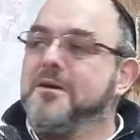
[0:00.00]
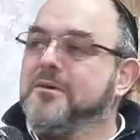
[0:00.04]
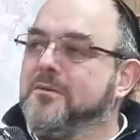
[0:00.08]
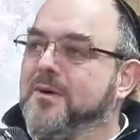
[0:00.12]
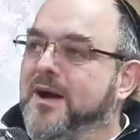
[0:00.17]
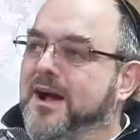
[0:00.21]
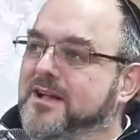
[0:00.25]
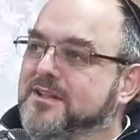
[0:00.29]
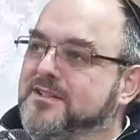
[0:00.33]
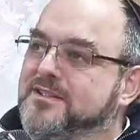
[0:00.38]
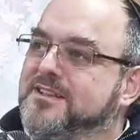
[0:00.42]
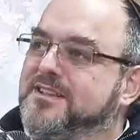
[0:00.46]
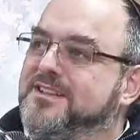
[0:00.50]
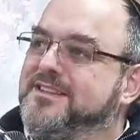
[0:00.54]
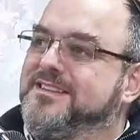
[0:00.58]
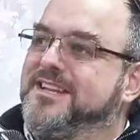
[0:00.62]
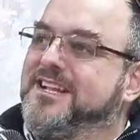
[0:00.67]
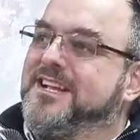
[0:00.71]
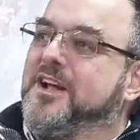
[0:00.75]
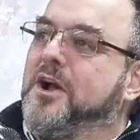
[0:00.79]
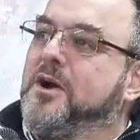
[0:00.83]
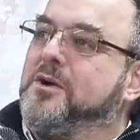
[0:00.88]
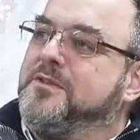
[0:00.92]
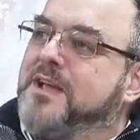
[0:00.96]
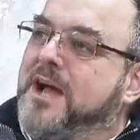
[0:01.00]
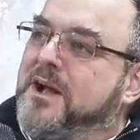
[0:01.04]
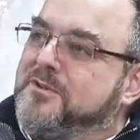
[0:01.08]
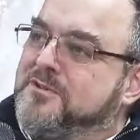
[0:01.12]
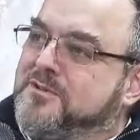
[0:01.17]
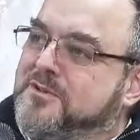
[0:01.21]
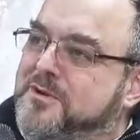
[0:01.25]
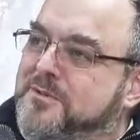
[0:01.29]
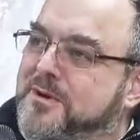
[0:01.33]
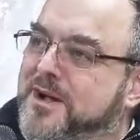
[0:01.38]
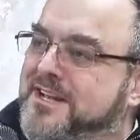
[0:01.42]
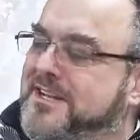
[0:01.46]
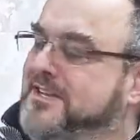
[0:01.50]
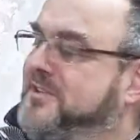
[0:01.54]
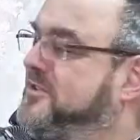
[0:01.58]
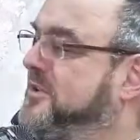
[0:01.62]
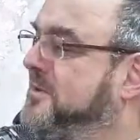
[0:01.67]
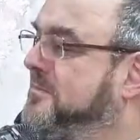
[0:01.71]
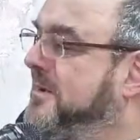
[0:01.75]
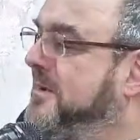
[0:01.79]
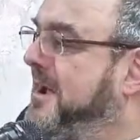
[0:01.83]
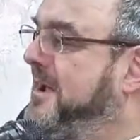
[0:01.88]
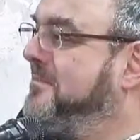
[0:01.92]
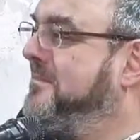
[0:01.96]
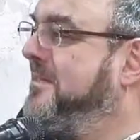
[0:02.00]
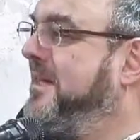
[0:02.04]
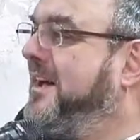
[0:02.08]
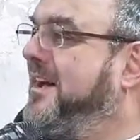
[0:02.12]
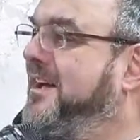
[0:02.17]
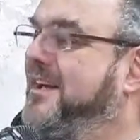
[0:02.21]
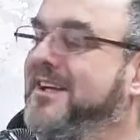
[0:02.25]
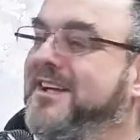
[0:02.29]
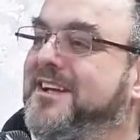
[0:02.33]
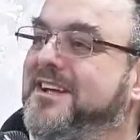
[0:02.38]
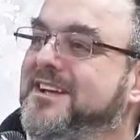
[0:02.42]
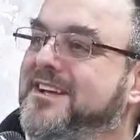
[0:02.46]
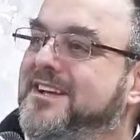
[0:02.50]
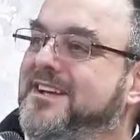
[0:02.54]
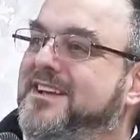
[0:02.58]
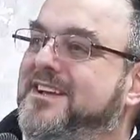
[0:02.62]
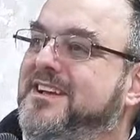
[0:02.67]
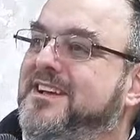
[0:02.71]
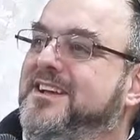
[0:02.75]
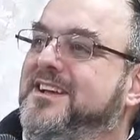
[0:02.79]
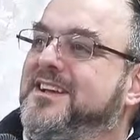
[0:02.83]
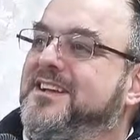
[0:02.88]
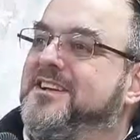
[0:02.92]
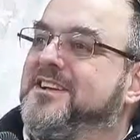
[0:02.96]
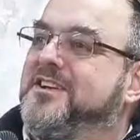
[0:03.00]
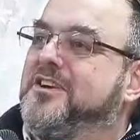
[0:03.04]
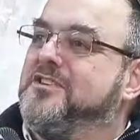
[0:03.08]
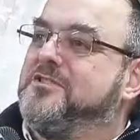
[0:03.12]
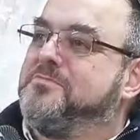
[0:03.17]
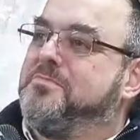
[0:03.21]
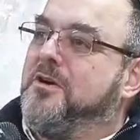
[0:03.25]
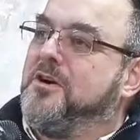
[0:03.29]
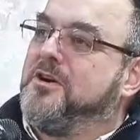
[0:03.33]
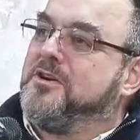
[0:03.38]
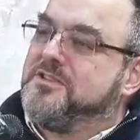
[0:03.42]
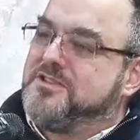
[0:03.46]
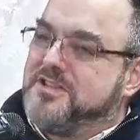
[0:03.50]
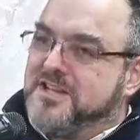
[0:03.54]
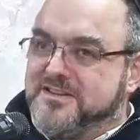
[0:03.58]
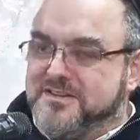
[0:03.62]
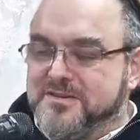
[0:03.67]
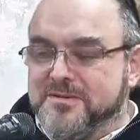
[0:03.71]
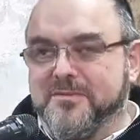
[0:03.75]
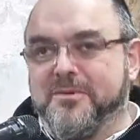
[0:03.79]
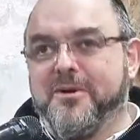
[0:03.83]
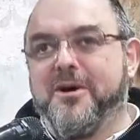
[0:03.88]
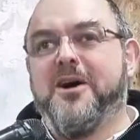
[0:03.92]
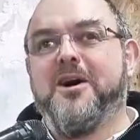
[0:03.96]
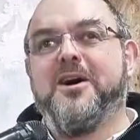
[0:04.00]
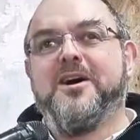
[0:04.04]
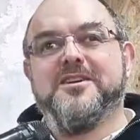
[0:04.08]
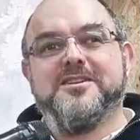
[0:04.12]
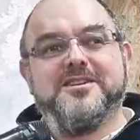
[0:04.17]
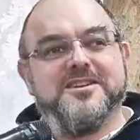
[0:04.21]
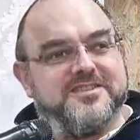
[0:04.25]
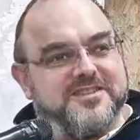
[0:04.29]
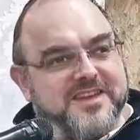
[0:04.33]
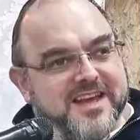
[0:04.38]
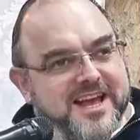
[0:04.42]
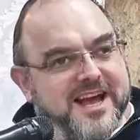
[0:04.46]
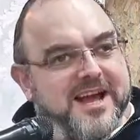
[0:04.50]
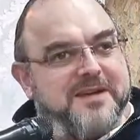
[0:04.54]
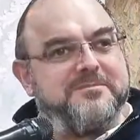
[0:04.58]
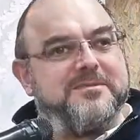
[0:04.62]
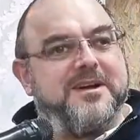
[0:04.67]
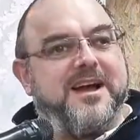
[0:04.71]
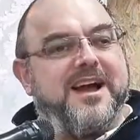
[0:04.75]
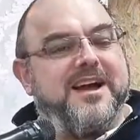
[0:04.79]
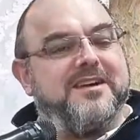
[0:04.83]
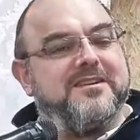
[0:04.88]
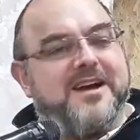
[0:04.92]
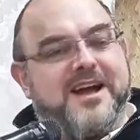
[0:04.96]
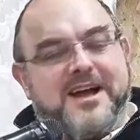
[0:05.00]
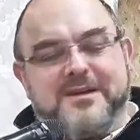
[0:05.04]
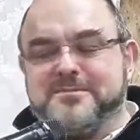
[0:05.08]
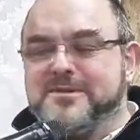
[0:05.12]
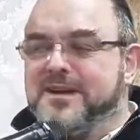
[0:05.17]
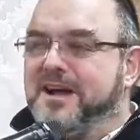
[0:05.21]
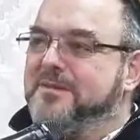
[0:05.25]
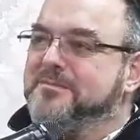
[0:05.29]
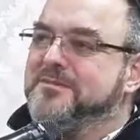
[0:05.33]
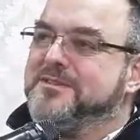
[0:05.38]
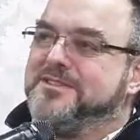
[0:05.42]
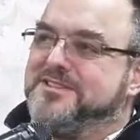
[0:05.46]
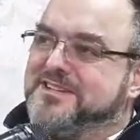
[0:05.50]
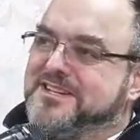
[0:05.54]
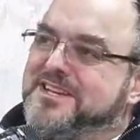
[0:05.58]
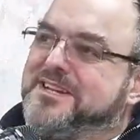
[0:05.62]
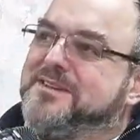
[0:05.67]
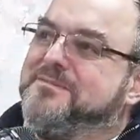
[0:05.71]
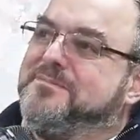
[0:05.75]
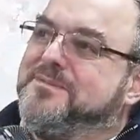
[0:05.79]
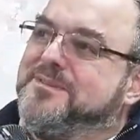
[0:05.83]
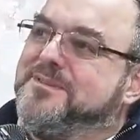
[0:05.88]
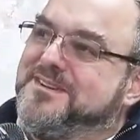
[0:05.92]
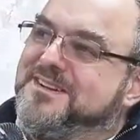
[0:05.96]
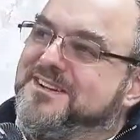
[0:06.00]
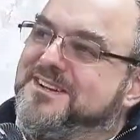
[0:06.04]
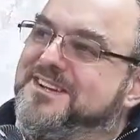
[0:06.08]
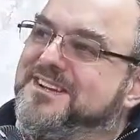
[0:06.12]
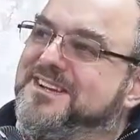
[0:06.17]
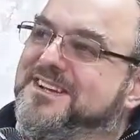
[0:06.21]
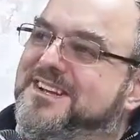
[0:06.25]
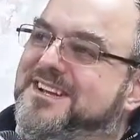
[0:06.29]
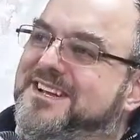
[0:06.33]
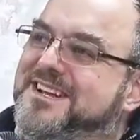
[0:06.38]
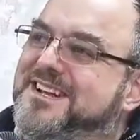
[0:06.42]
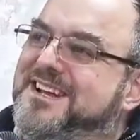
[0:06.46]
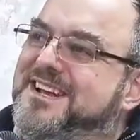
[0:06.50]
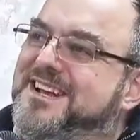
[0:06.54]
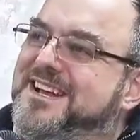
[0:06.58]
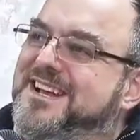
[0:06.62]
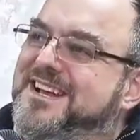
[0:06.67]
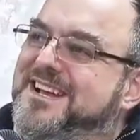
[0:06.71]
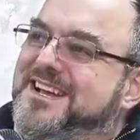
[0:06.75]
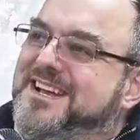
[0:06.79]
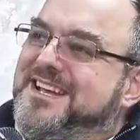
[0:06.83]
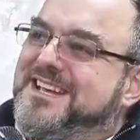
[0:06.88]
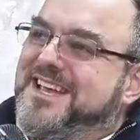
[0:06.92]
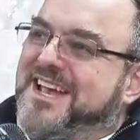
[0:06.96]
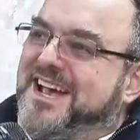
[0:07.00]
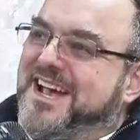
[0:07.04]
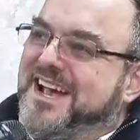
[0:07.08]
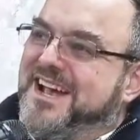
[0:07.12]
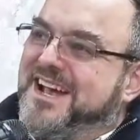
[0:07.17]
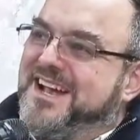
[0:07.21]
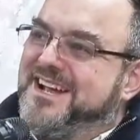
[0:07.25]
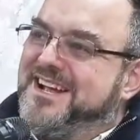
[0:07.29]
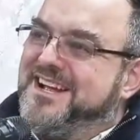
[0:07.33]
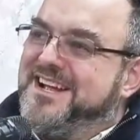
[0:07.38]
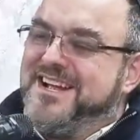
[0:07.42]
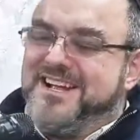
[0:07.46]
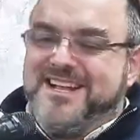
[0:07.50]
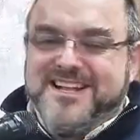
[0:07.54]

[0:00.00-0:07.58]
Well, it didn't go down too well in Shemayim, that. Because Baruch said to him, what? You saying I'm asleep? Yeah?